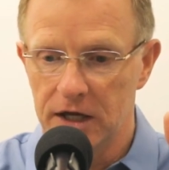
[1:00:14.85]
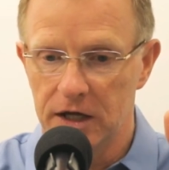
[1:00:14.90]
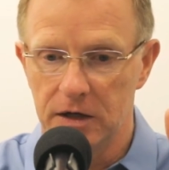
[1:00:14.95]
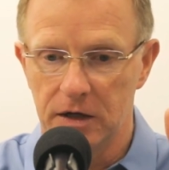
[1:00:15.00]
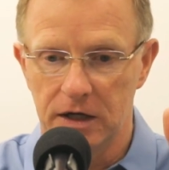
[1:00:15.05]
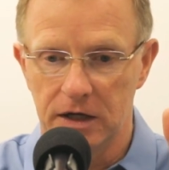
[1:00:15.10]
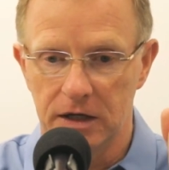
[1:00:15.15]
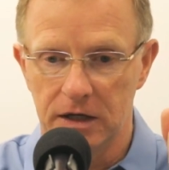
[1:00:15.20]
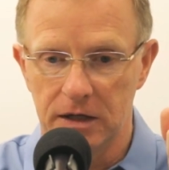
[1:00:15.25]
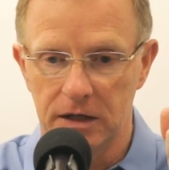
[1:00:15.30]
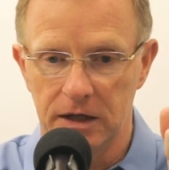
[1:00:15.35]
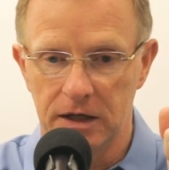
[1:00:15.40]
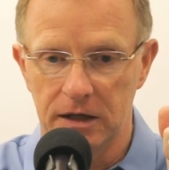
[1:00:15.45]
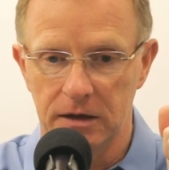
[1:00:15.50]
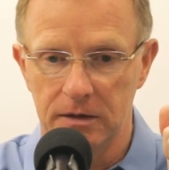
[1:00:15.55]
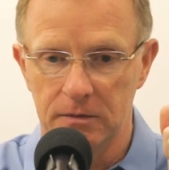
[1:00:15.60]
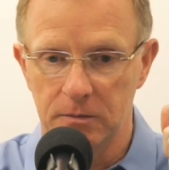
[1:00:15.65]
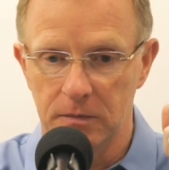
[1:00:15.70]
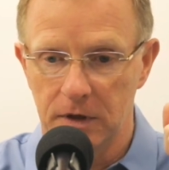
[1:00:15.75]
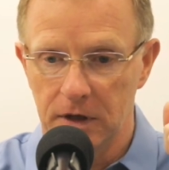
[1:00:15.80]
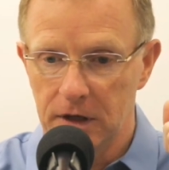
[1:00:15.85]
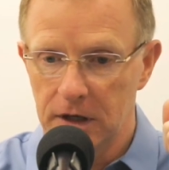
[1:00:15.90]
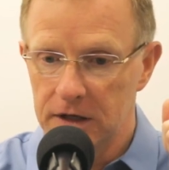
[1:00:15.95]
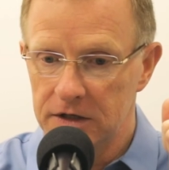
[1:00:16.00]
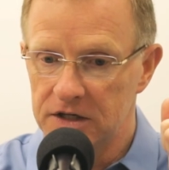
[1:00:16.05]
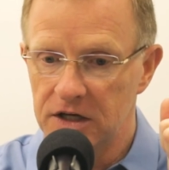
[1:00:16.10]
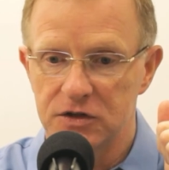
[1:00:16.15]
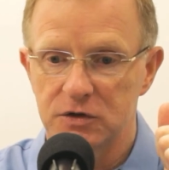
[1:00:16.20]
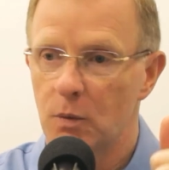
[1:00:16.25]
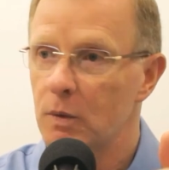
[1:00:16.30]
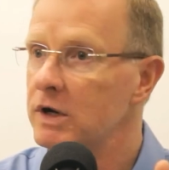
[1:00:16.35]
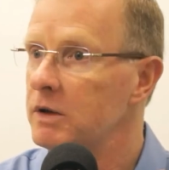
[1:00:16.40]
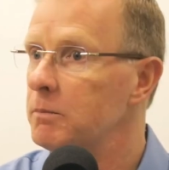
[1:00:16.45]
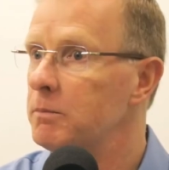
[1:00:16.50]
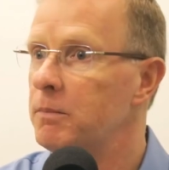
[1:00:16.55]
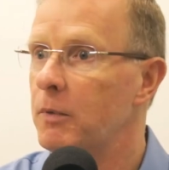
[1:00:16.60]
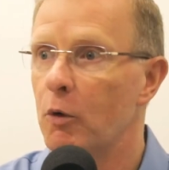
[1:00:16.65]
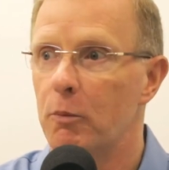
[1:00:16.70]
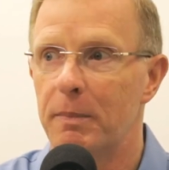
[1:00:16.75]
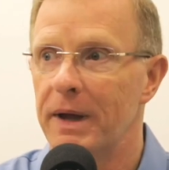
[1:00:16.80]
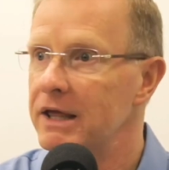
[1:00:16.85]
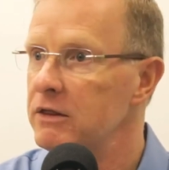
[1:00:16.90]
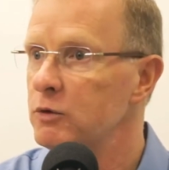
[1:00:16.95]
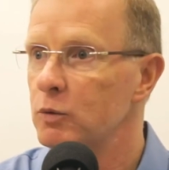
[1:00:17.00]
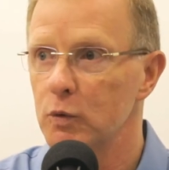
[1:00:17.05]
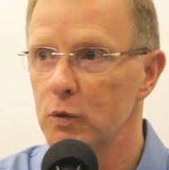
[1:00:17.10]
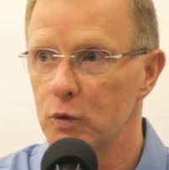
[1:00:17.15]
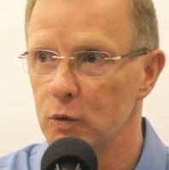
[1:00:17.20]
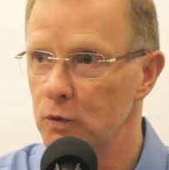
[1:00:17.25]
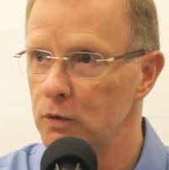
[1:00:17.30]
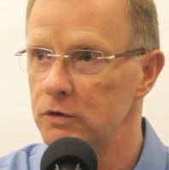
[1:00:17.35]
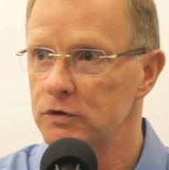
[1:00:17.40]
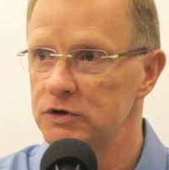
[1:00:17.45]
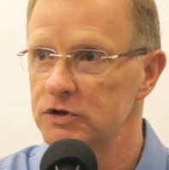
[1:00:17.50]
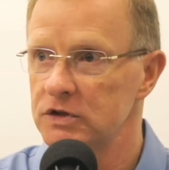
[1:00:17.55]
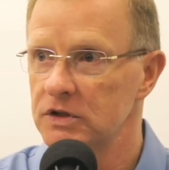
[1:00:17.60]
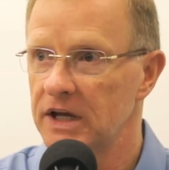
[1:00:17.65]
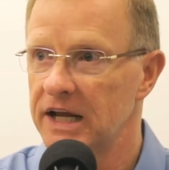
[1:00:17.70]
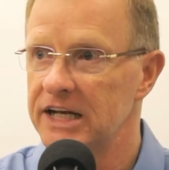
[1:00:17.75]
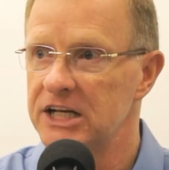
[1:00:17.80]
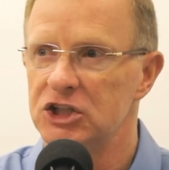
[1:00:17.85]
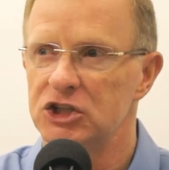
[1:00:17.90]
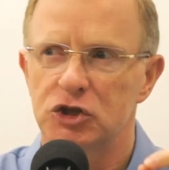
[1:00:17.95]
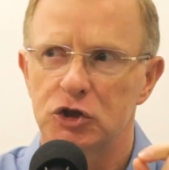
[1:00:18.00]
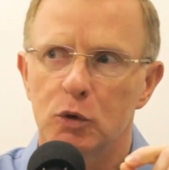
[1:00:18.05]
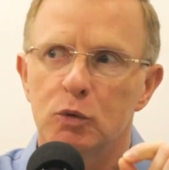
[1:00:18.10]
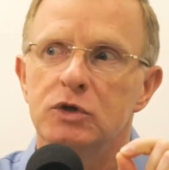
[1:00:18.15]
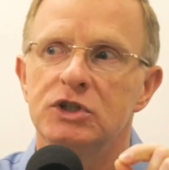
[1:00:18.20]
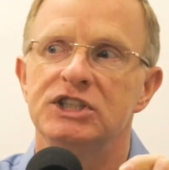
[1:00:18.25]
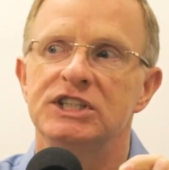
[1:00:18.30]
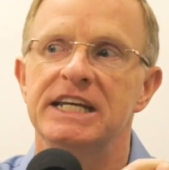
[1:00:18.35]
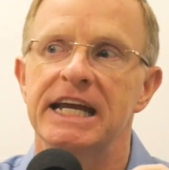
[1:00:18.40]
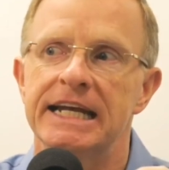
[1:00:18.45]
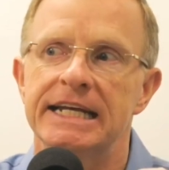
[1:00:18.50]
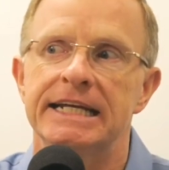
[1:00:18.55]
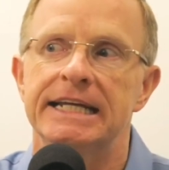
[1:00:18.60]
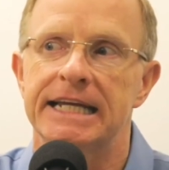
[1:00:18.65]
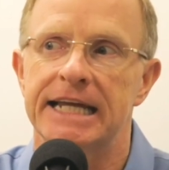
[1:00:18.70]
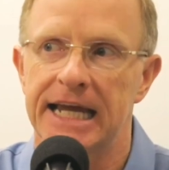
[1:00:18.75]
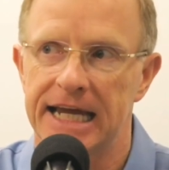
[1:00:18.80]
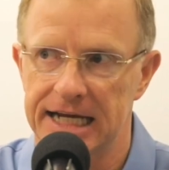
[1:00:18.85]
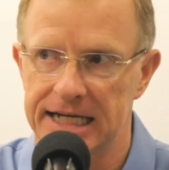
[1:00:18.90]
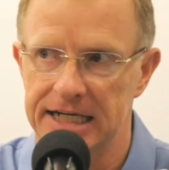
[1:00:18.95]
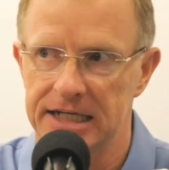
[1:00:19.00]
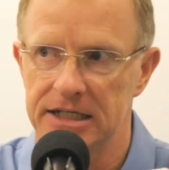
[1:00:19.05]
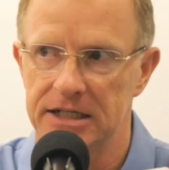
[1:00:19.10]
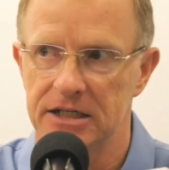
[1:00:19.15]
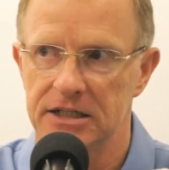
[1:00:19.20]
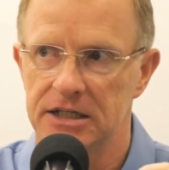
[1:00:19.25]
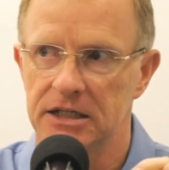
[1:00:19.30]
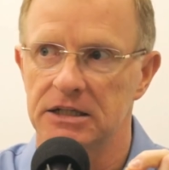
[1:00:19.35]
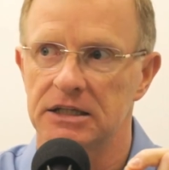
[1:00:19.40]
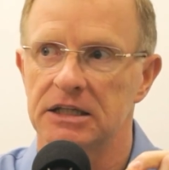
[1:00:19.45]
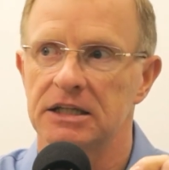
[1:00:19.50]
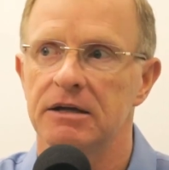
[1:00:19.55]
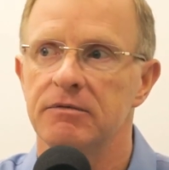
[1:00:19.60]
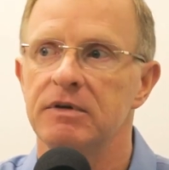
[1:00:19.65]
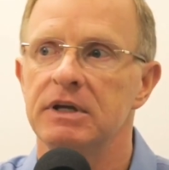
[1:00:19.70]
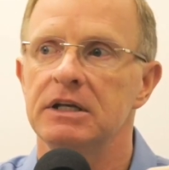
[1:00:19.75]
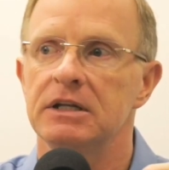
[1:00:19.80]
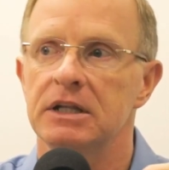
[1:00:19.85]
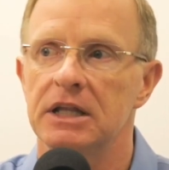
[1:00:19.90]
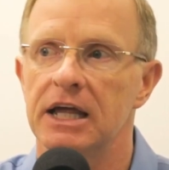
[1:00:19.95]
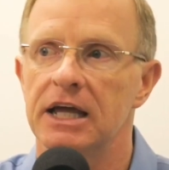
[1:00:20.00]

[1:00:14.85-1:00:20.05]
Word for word: he, he he doesn't want to obey the rules and he's so dedicated to living mm.